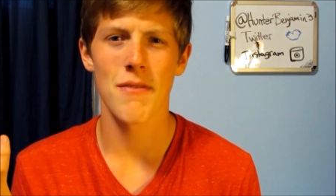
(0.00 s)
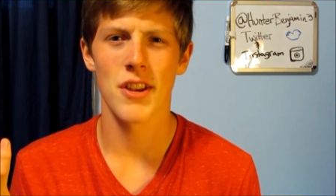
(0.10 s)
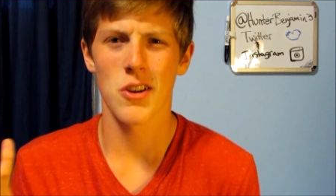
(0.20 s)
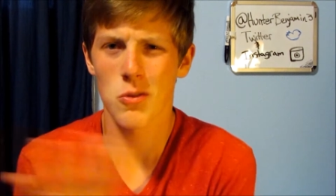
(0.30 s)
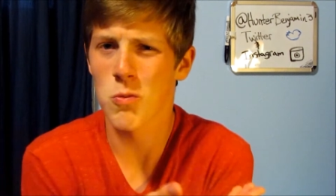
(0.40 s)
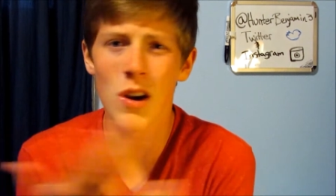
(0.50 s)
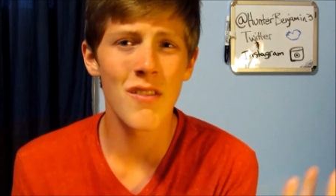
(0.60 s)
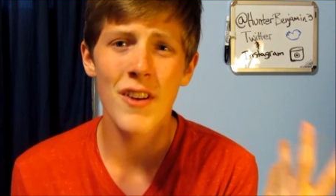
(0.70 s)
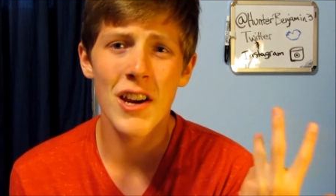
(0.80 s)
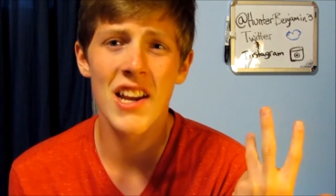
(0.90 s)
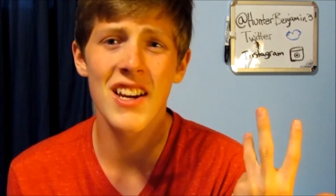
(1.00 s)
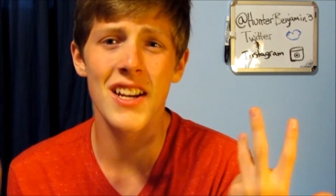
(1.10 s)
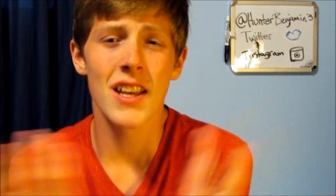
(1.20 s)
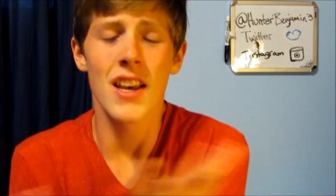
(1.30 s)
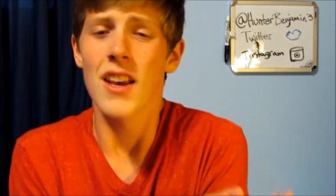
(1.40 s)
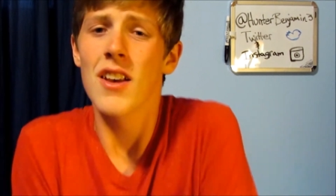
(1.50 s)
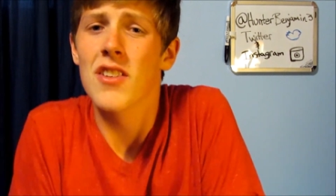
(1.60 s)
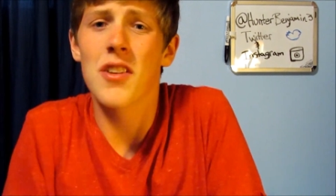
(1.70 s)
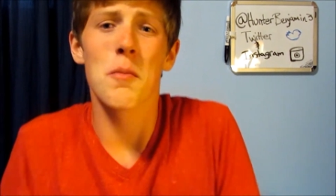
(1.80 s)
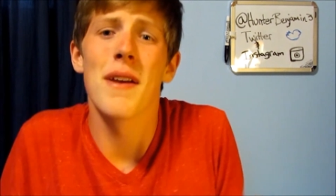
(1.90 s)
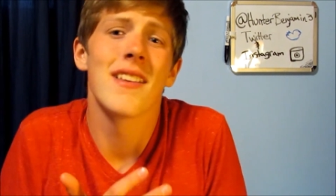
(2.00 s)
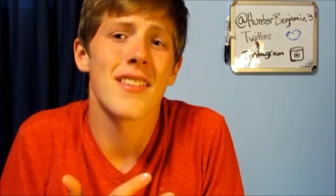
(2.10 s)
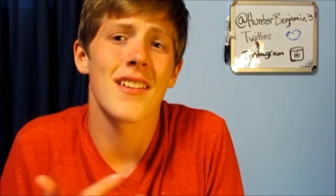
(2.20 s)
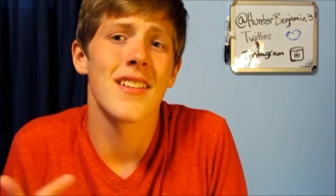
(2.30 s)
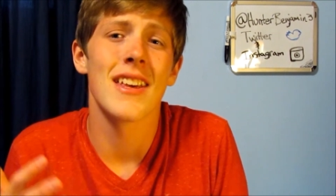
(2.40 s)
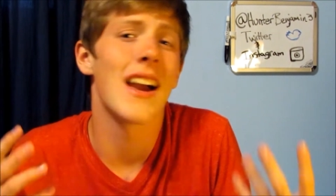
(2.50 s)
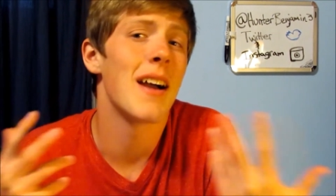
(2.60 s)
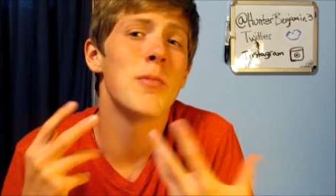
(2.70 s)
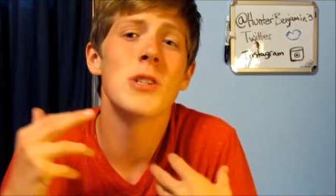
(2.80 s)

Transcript: of my videos weren't very good, so basically I'm